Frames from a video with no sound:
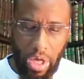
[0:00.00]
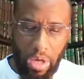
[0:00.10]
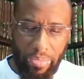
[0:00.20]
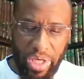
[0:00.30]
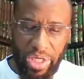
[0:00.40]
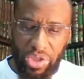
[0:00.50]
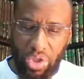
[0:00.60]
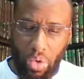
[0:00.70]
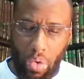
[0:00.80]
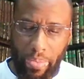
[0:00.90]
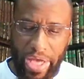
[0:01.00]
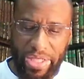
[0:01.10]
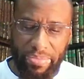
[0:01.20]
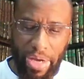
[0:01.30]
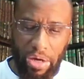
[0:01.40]
Being in school makes
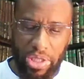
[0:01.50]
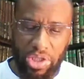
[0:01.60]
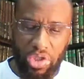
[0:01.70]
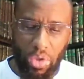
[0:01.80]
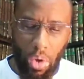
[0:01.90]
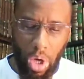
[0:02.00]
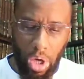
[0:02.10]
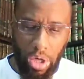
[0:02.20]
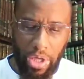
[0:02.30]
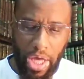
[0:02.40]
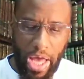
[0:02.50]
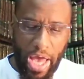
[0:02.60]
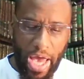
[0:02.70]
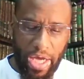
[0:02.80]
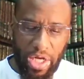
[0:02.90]
marriage so hard,
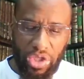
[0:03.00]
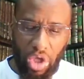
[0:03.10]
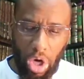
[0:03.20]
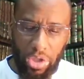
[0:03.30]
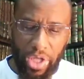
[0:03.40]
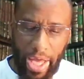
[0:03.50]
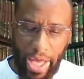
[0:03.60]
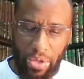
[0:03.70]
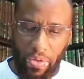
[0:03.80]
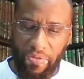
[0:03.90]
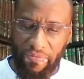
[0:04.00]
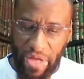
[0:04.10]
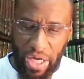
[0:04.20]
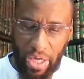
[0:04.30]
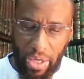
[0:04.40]
and it is hard to handle the fitna.